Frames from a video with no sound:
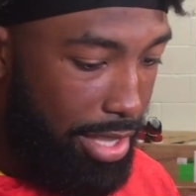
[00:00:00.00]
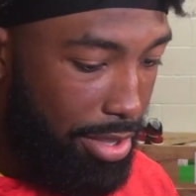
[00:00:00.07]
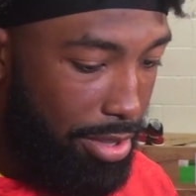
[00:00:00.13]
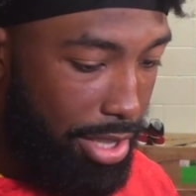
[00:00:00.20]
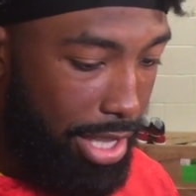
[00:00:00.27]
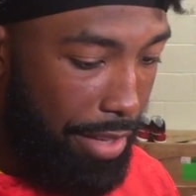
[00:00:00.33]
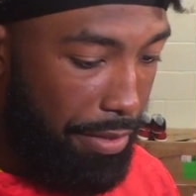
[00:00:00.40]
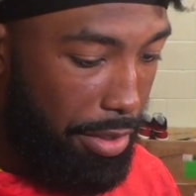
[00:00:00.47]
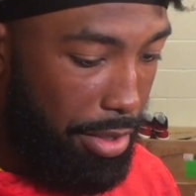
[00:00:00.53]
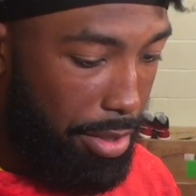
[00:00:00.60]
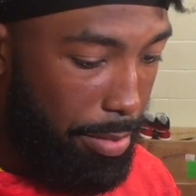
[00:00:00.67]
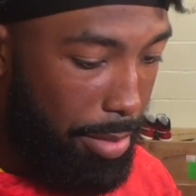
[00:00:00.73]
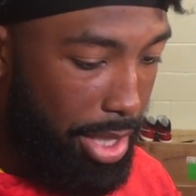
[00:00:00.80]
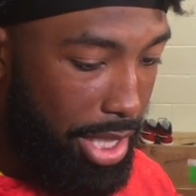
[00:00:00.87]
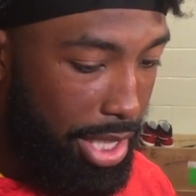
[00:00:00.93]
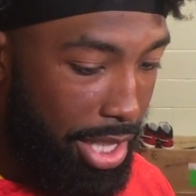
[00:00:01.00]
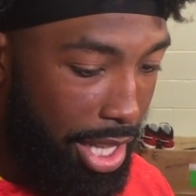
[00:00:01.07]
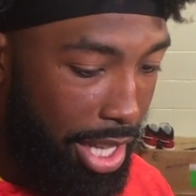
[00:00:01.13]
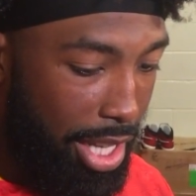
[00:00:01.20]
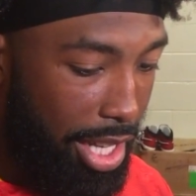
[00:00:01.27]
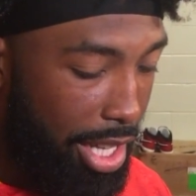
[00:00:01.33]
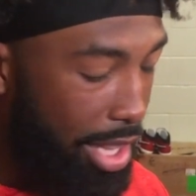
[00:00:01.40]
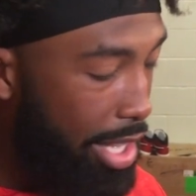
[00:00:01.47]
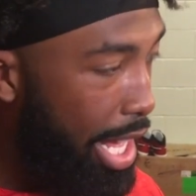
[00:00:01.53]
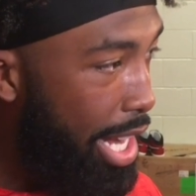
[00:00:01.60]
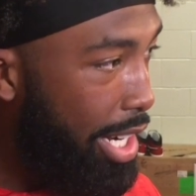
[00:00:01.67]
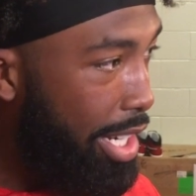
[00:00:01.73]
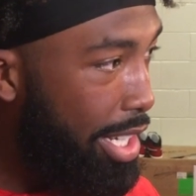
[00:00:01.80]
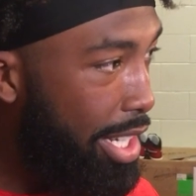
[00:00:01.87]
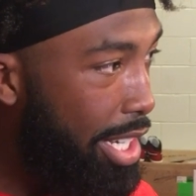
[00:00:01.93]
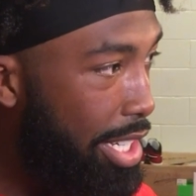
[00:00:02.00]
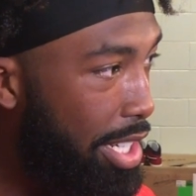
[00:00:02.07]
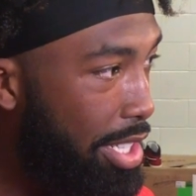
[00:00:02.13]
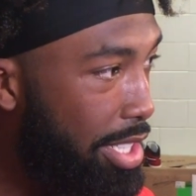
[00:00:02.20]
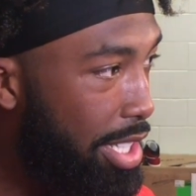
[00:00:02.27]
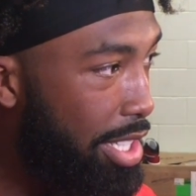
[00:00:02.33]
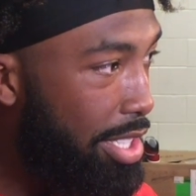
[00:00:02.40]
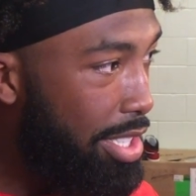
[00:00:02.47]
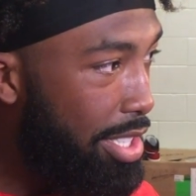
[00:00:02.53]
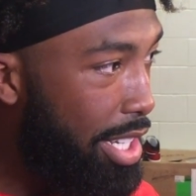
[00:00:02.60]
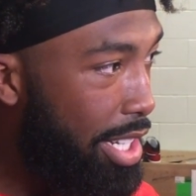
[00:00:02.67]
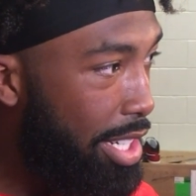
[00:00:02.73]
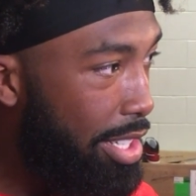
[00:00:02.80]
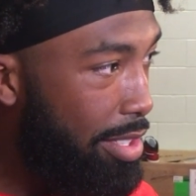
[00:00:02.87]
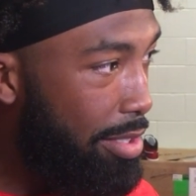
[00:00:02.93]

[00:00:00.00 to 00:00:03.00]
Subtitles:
So it's definitely going to be a lot of good energy in the stadium.